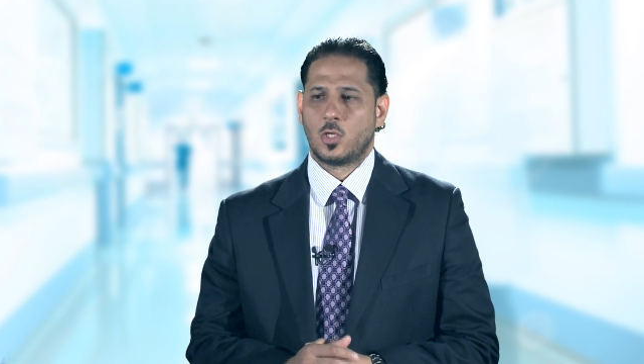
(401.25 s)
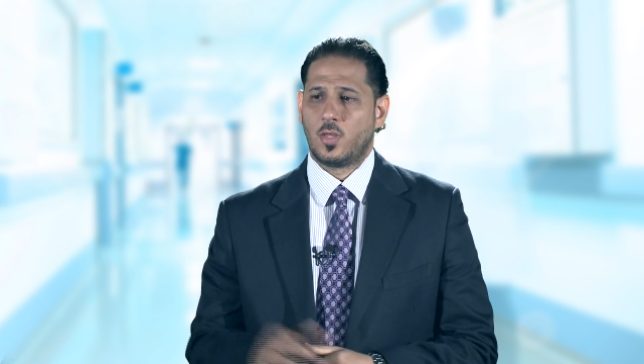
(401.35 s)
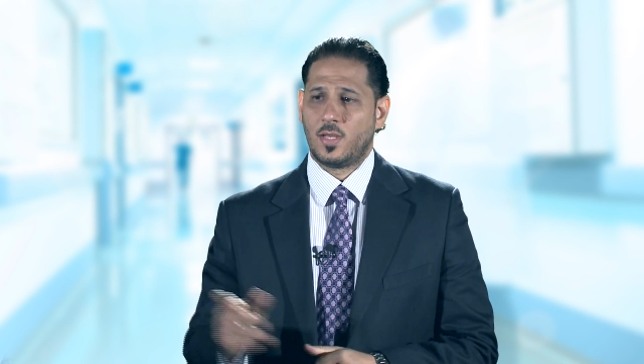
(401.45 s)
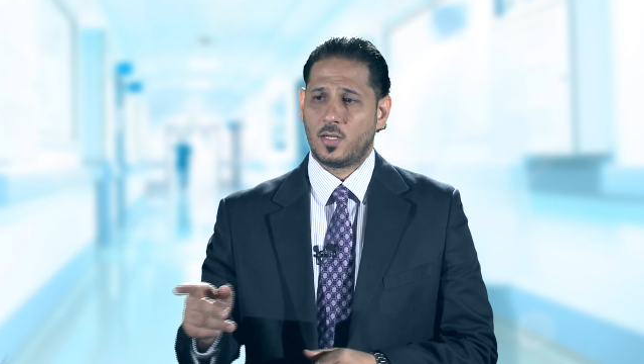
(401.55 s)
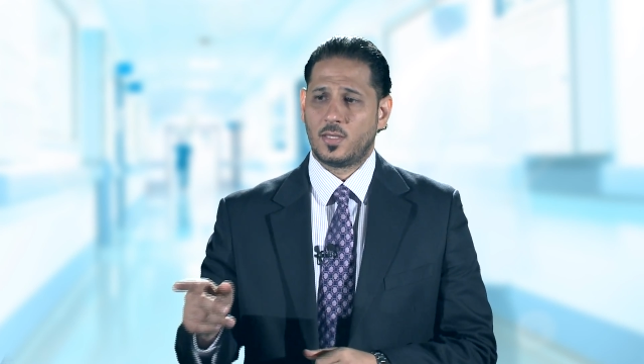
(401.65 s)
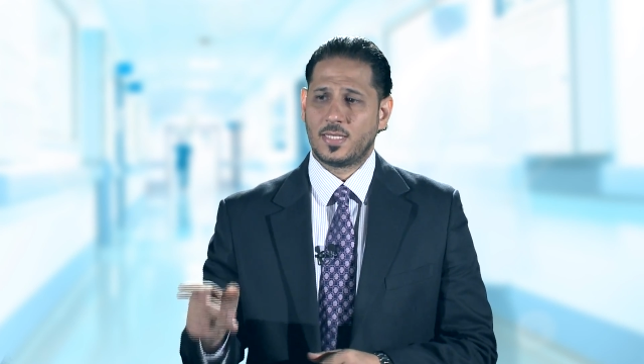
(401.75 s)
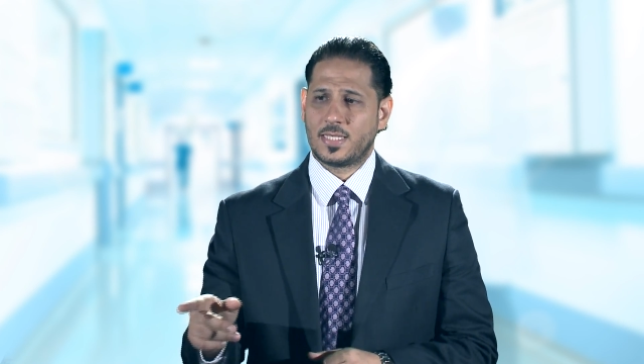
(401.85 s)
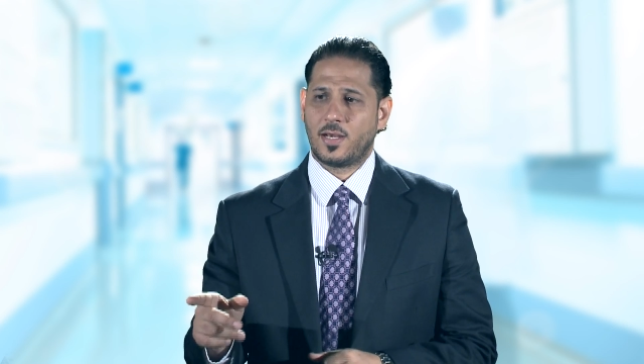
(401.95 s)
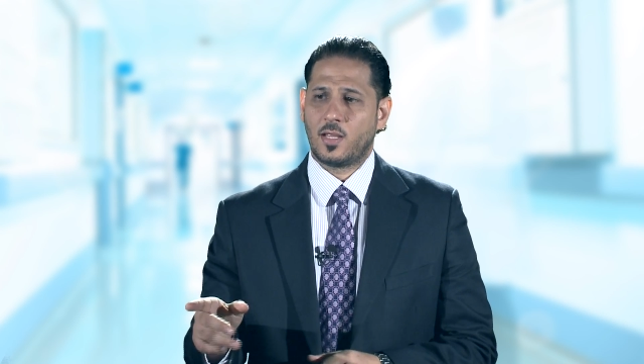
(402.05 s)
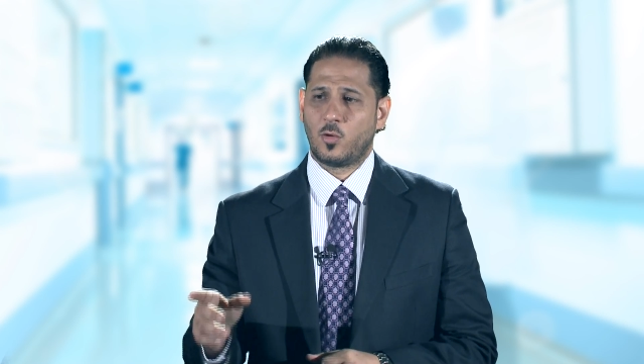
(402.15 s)
So
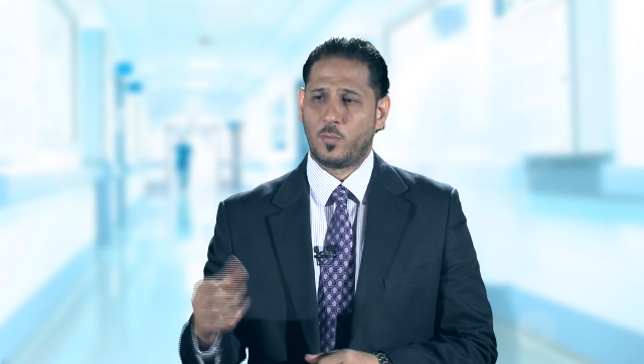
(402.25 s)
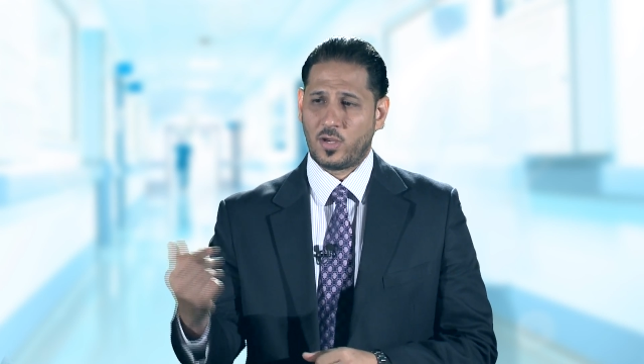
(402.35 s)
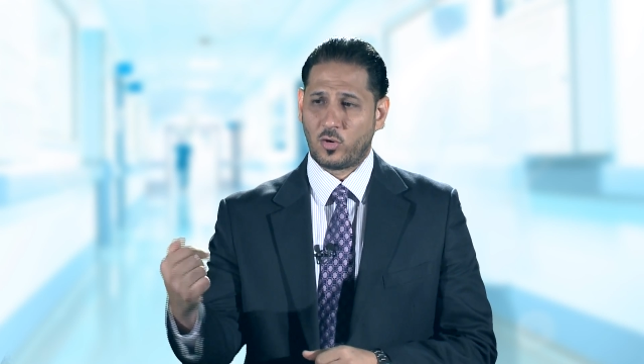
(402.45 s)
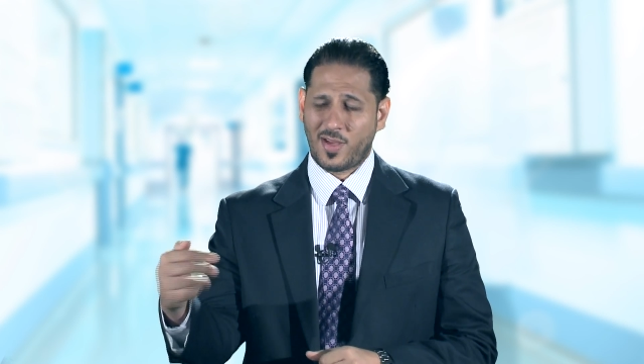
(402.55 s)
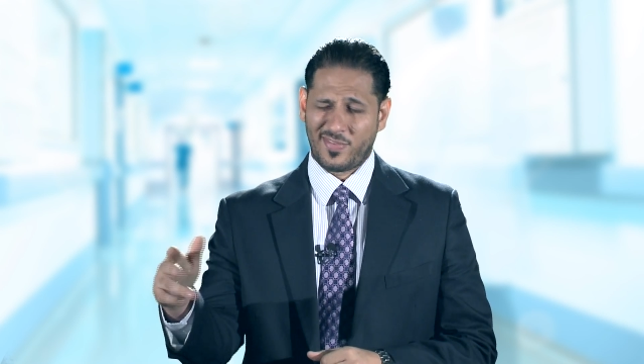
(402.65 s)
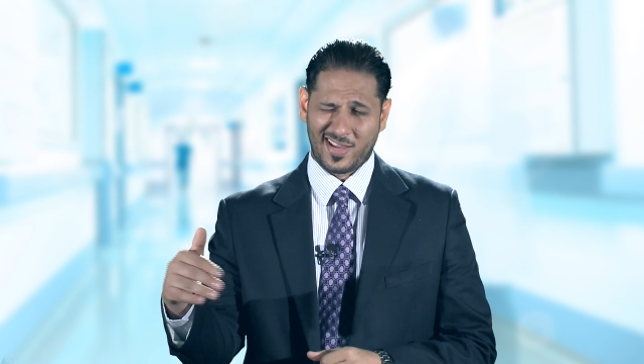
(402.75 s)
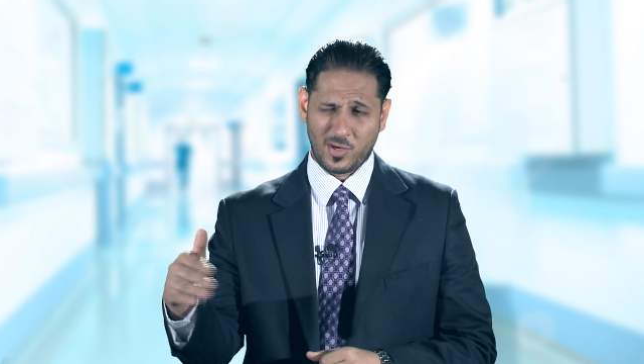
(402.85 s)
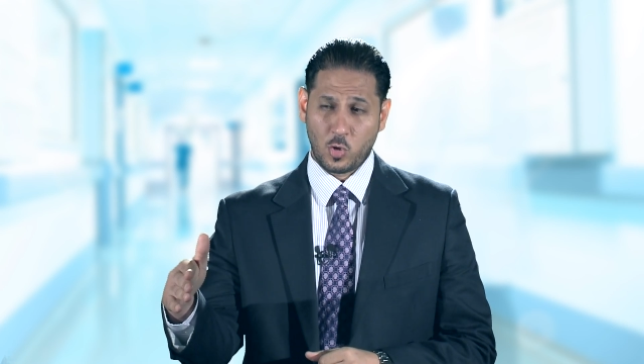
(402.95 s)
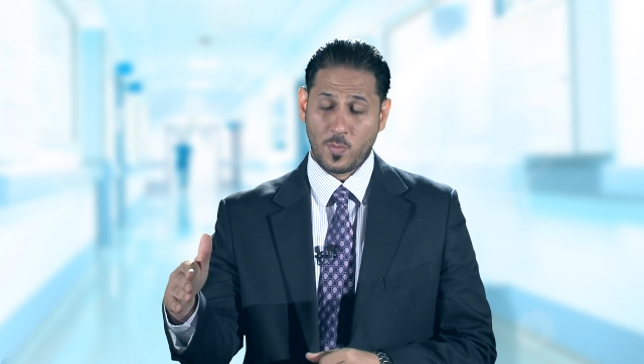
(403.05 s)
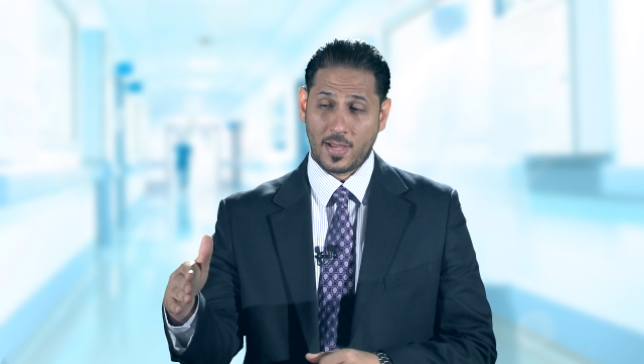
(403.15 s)
this area there will be a graphic. You
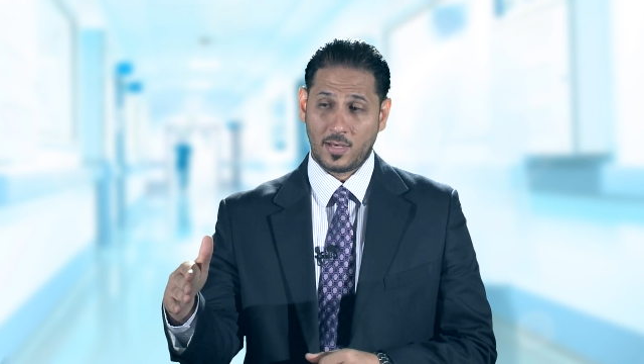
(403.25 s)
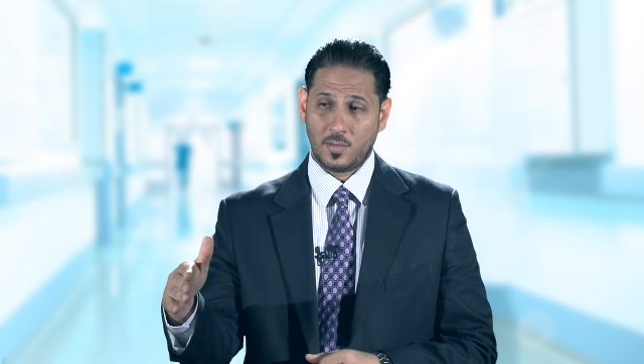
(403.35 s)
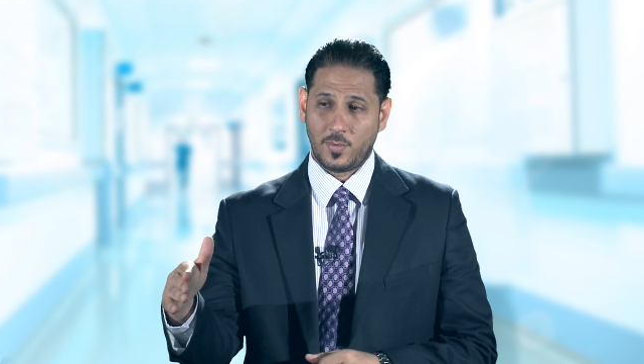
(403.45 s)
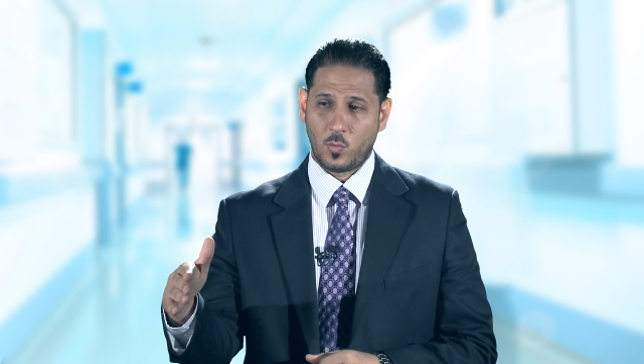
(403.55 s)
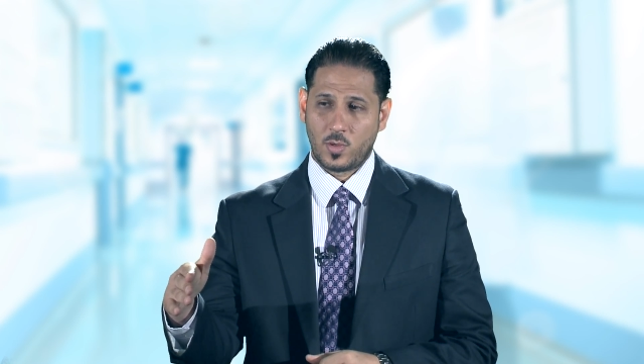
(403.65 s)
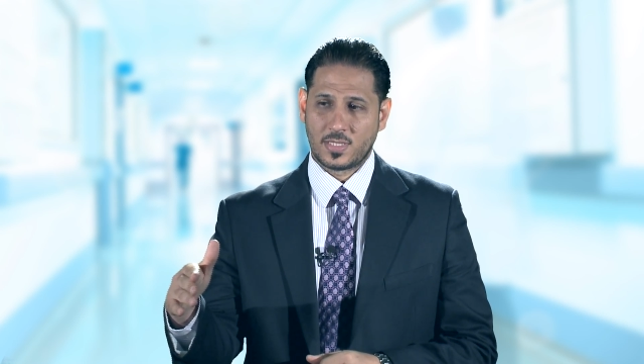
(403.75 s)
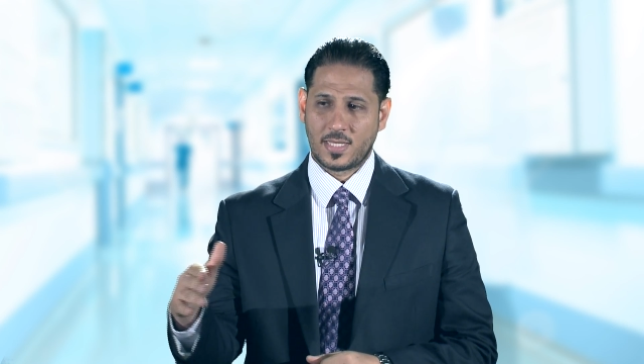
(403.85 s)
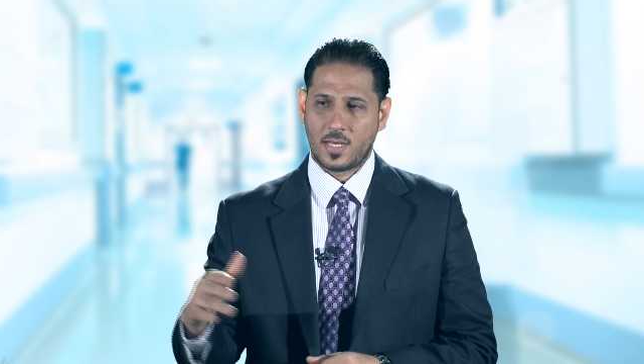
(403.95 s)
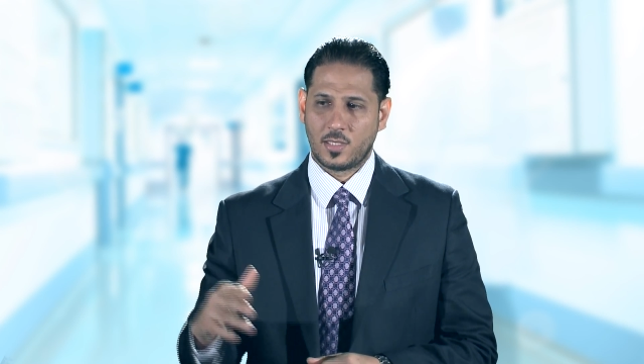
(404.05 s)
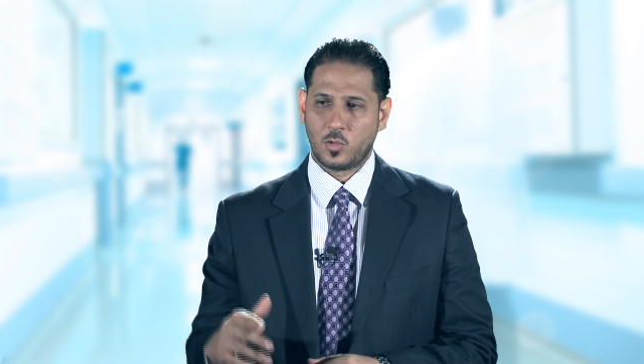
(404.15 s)
can go back a little bit more.
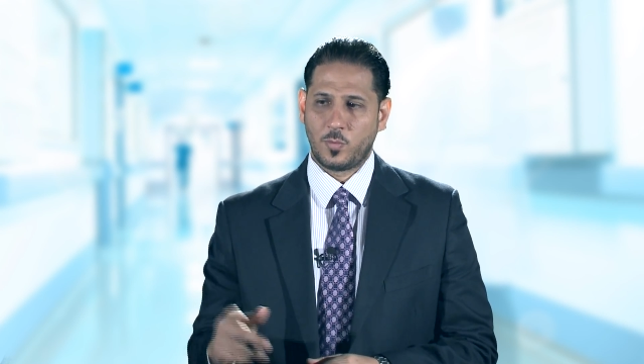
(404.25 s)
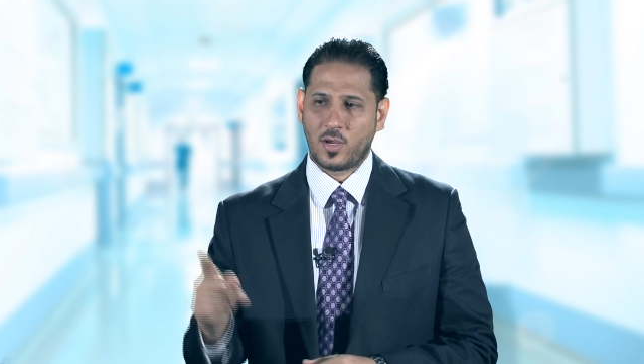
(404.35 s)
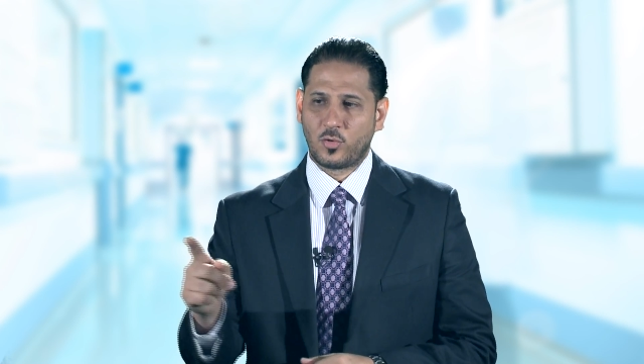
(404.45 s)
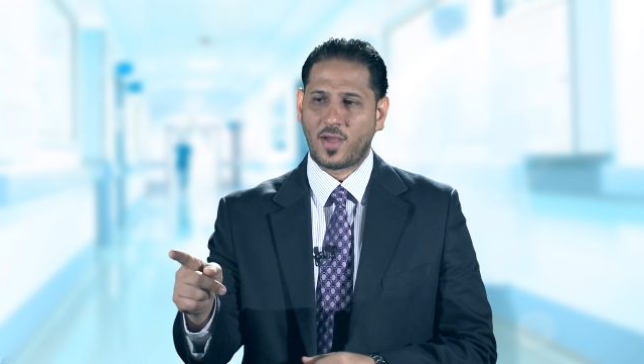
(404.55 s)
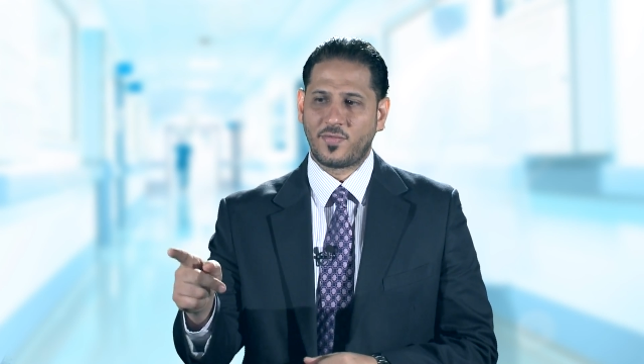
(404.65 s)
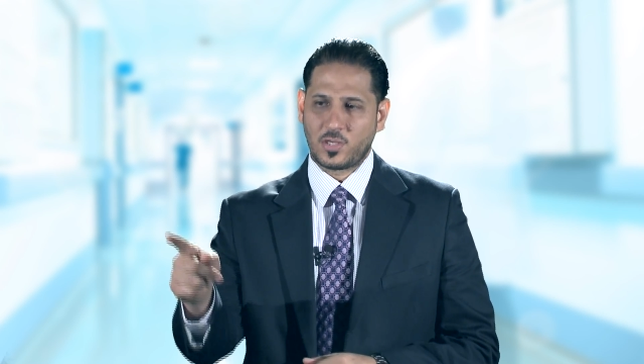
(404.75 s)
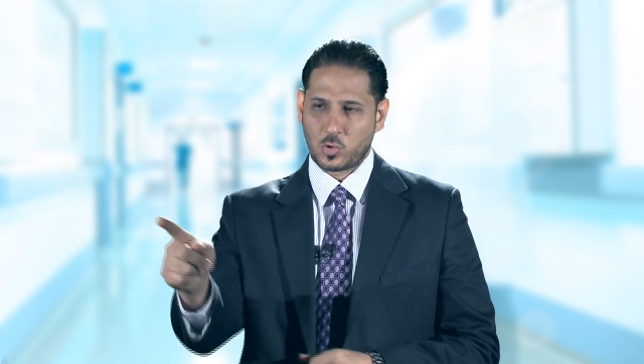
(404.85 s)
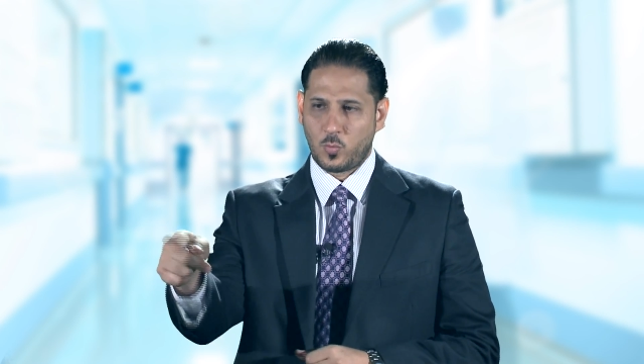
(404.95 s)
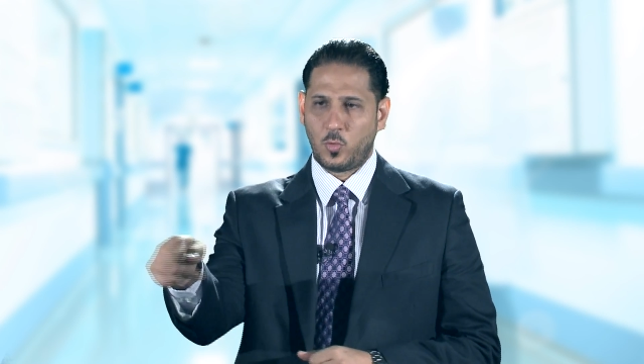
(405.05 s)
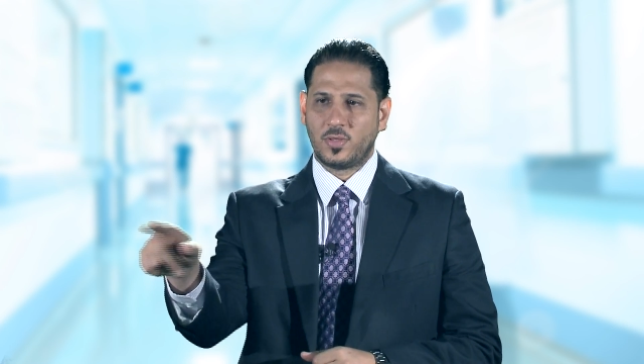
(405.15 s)
There will be a graphic.
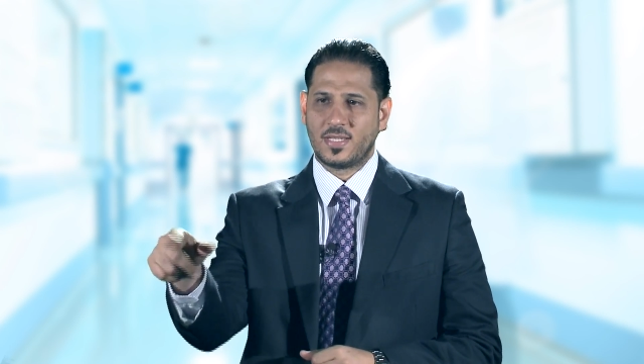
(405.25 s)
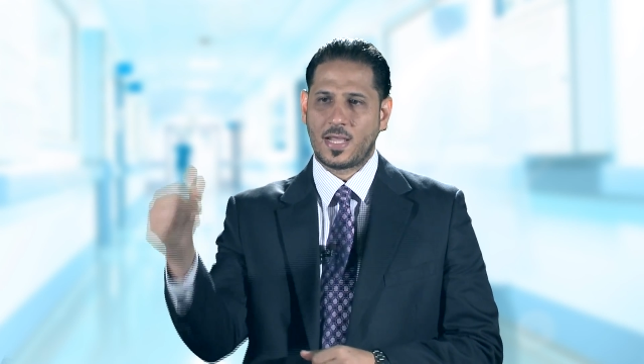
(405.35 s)
So